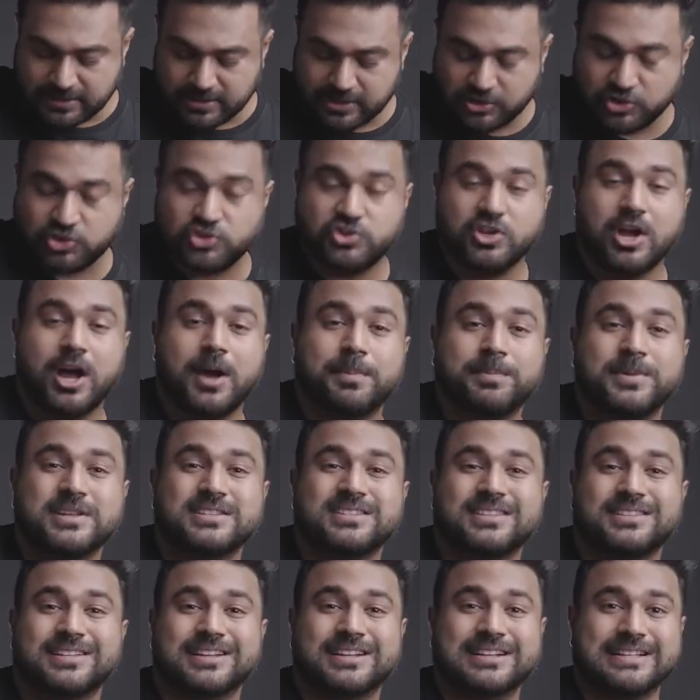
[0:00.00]
the
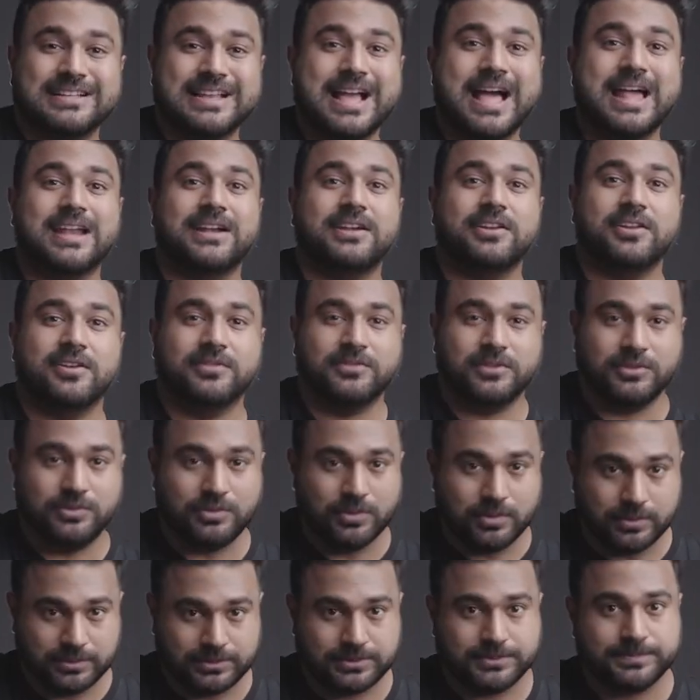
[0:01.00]
sharpness and the clarity of the
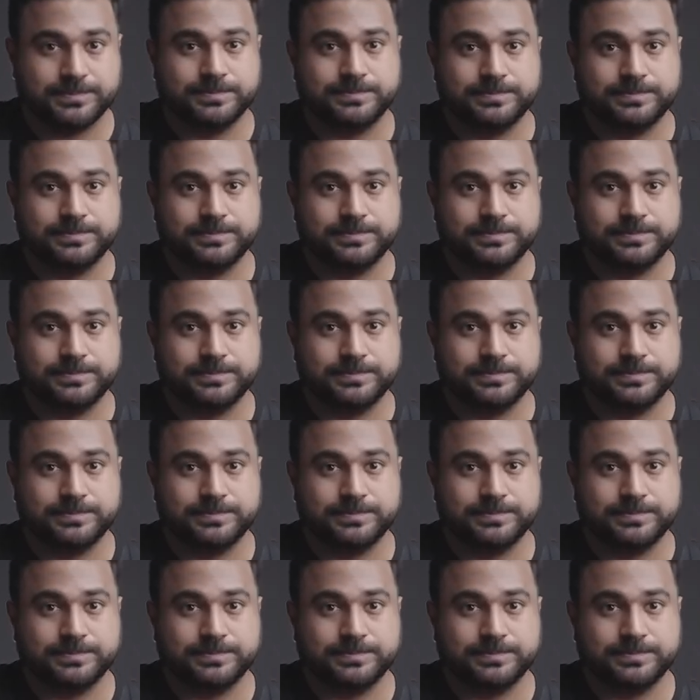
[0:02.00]
note.